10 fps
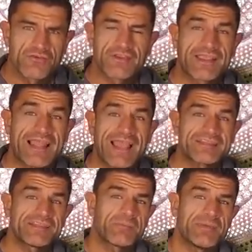a
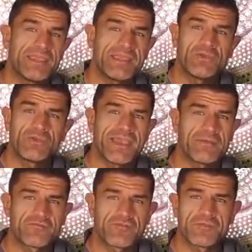galactic being who came
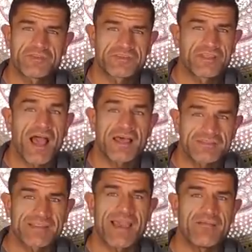from the stars to
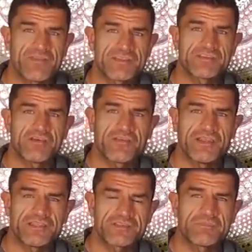have this earthly
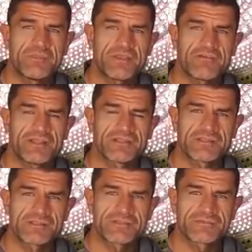
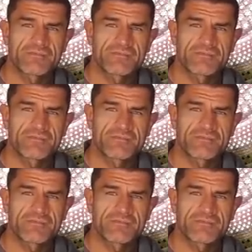experience.